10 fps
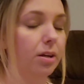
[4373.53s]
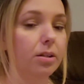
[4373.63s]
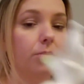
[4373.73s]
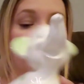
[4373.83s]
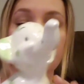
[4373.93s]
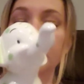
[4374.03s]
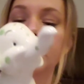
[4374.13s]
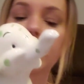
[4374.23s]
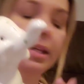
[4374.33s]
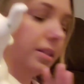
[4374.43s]
Um,
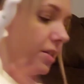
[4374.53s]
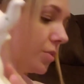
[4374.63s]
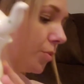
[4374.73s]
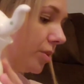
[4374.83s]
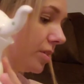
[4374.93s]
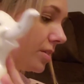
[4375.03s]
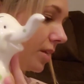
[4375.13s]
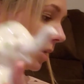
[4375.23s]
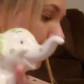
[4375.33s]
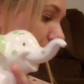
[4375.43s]
and these
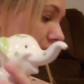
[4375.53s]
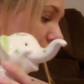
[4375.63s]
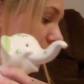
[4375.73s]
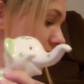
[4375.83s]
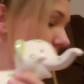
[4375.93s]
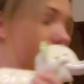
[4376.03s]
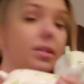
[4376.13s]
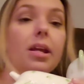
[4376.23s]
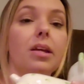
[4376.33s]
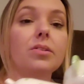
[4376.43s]
ones that I paid
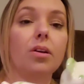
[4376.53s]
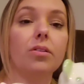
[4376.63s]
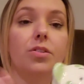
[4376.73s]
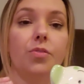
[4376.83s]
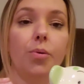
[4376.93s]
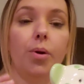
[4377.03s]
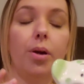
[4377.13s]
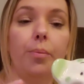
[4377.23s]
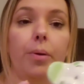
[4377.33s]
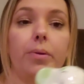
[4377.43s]
six and eight dollars
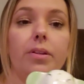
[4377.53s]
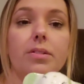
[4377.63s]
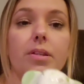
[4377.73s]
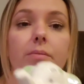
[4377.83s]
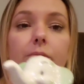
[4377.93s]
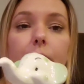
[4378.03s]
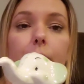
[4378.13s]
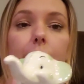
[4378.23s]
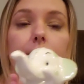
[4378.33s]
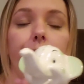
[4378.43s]
for, I'll probably list them
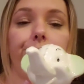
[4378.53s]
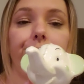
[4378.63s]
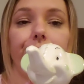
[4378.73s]
for